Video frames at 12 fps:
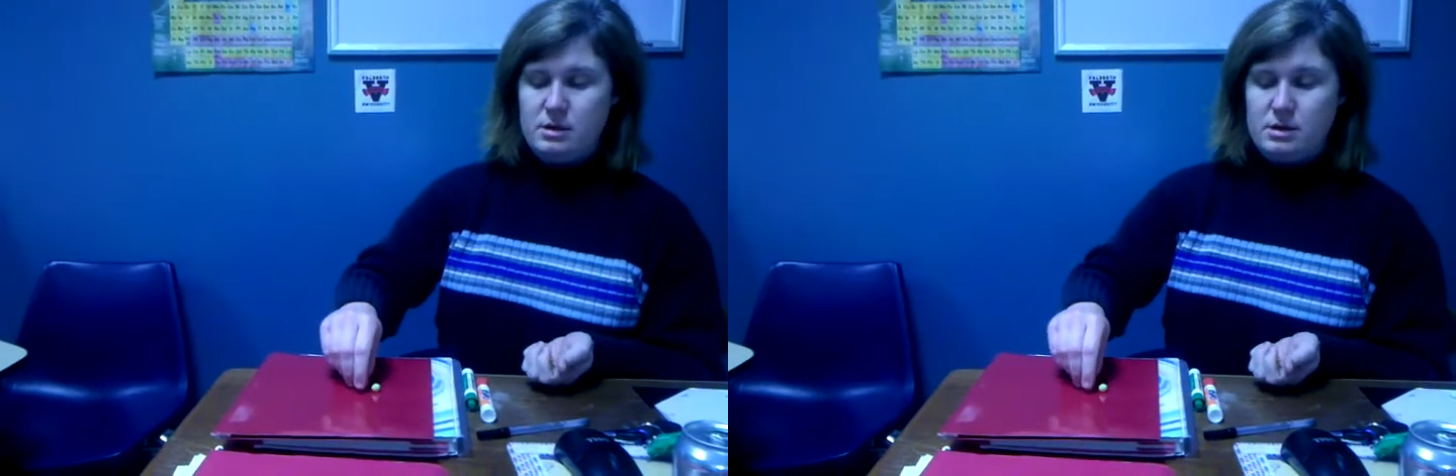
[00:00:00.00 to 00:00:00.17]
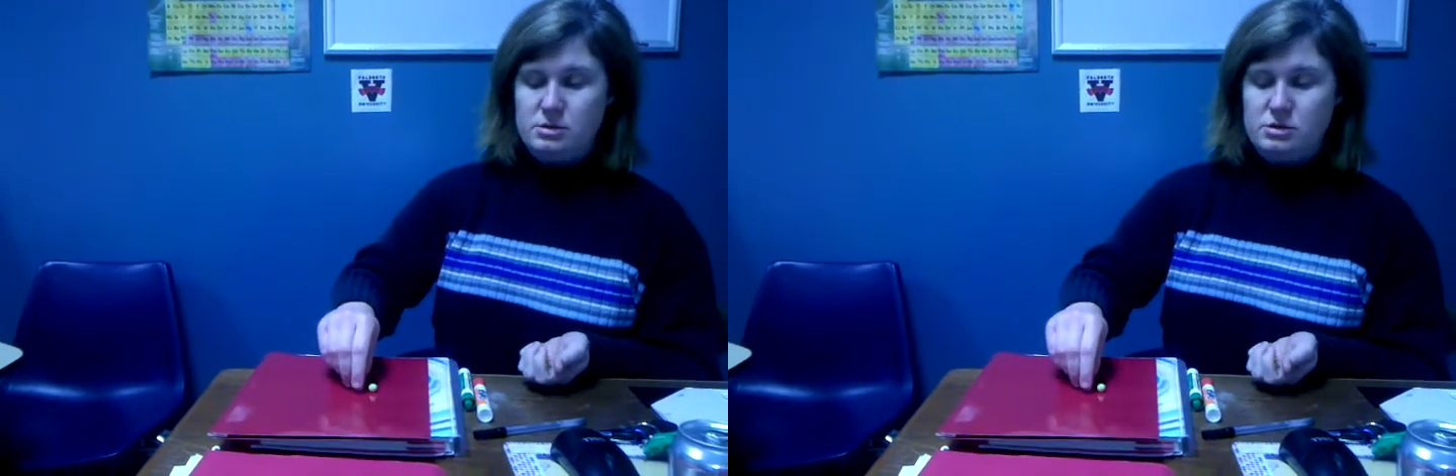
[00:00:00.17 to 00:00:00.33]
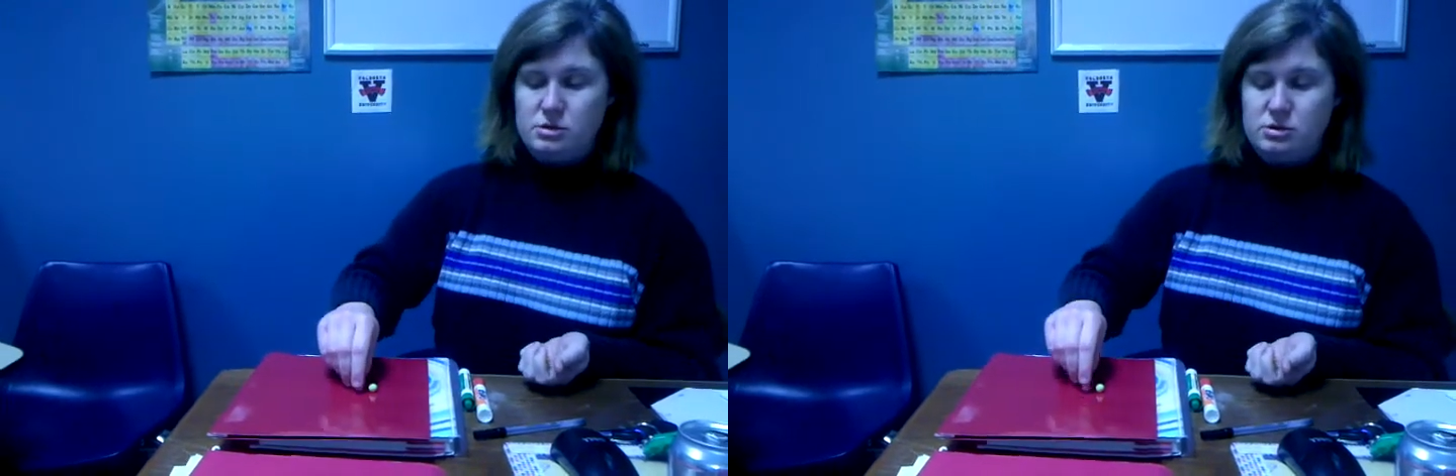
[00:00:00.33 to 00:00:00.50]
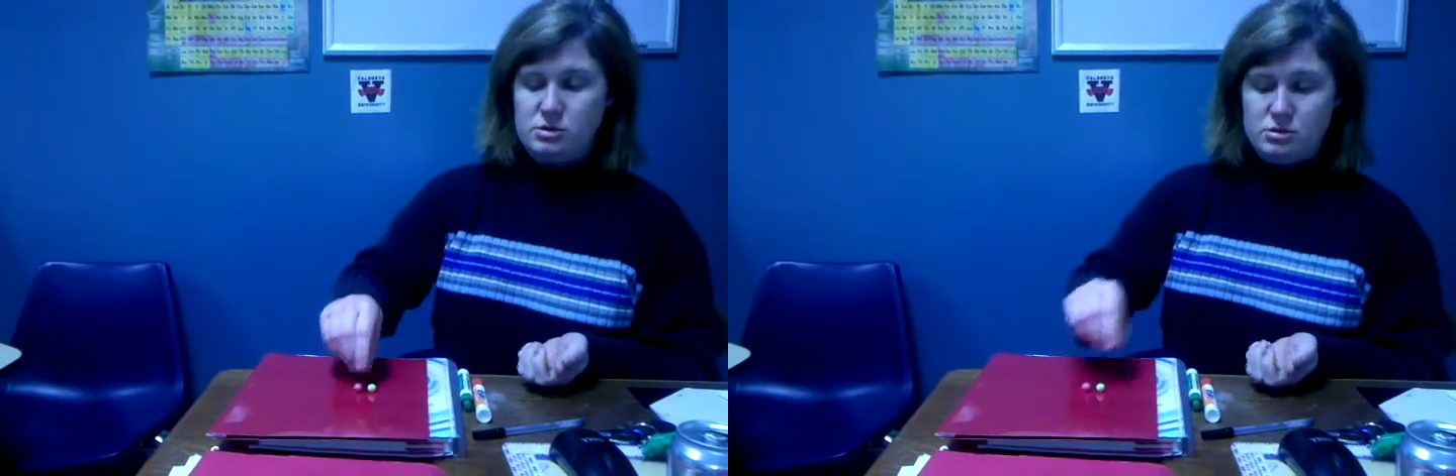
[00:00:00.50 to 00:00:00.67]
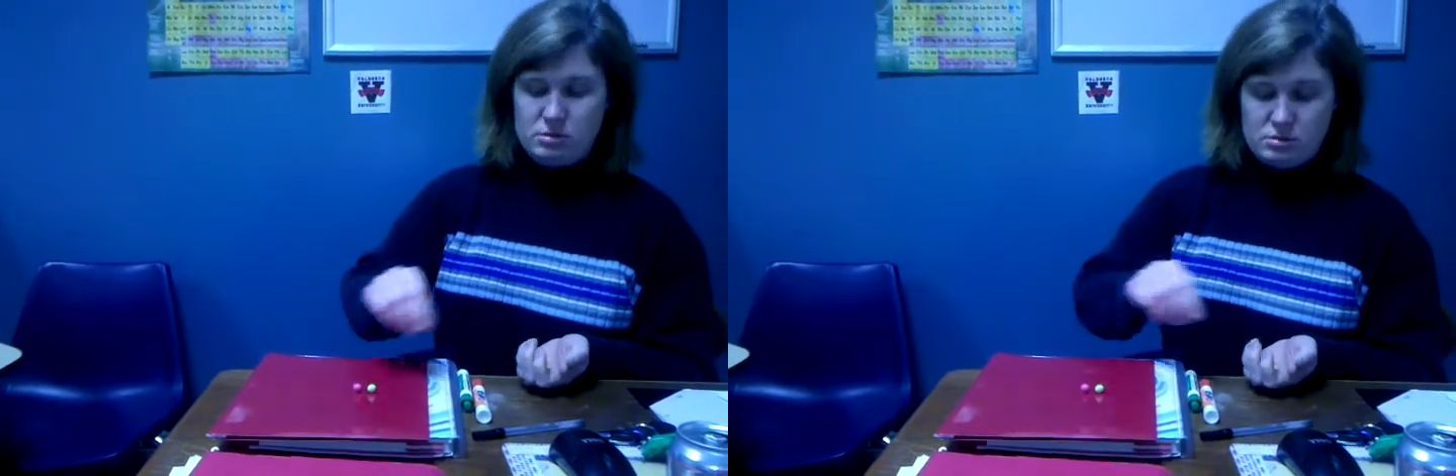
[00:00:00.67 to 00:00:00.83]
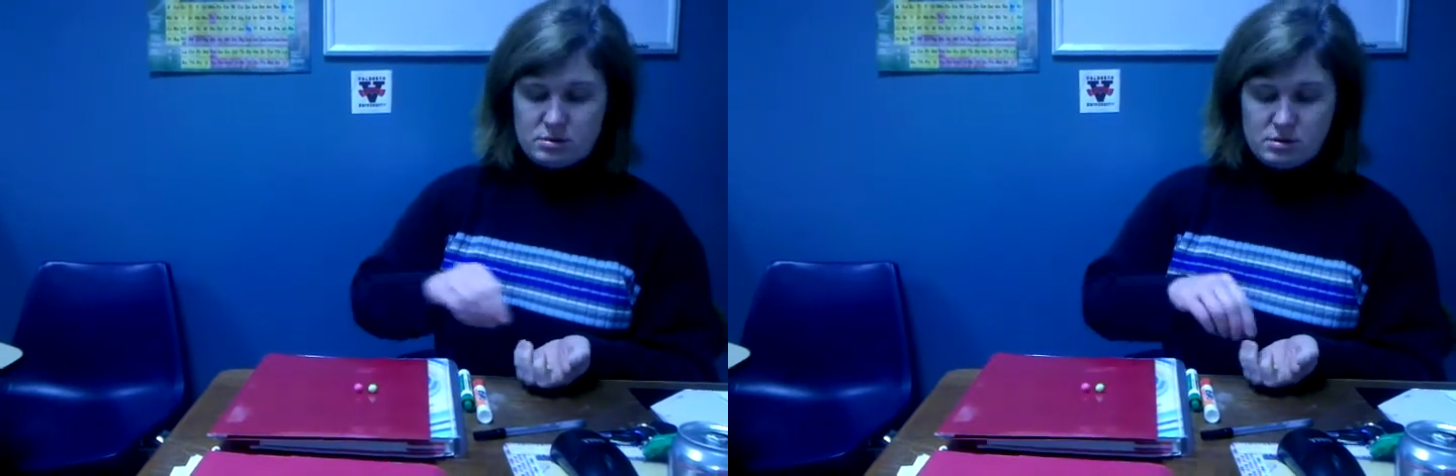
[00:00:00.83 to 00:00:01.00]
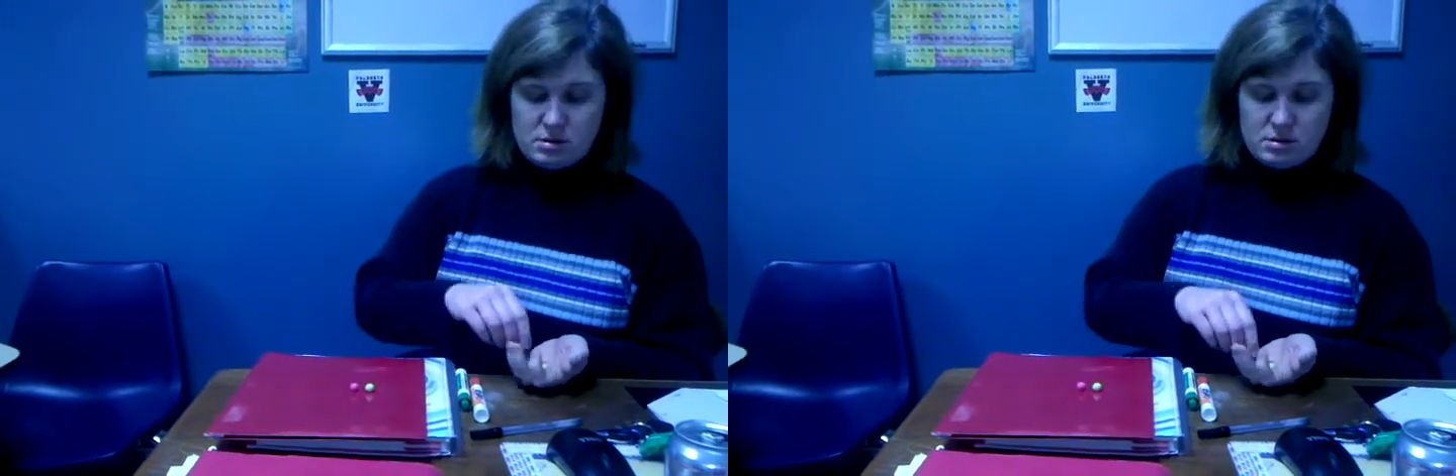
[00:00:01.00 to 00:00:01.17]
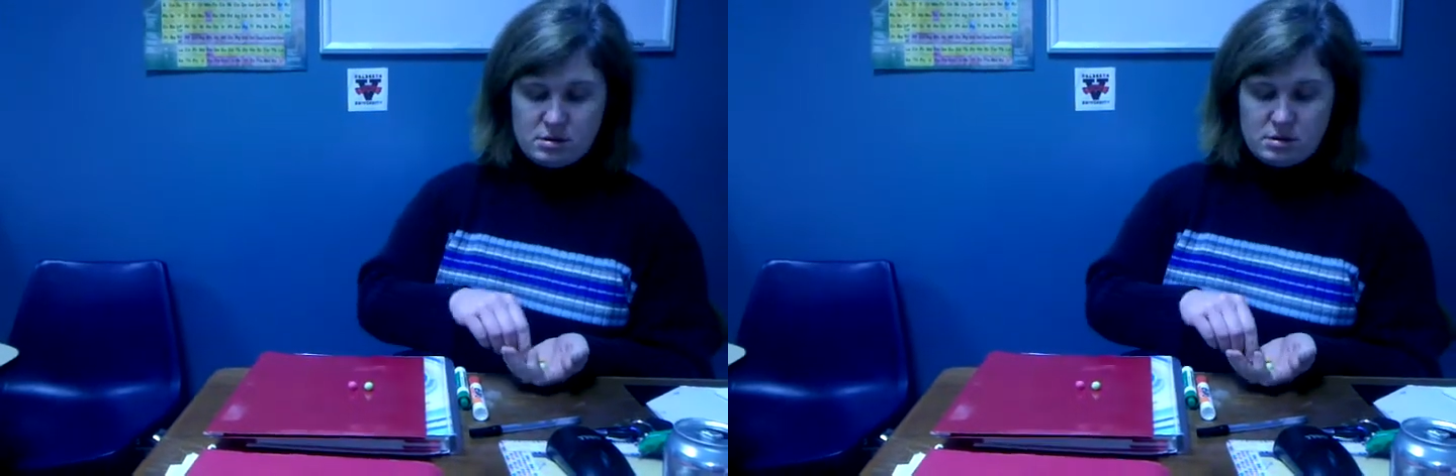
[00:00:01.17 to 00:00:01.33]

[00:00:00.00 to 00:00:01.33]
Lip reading: right, 2,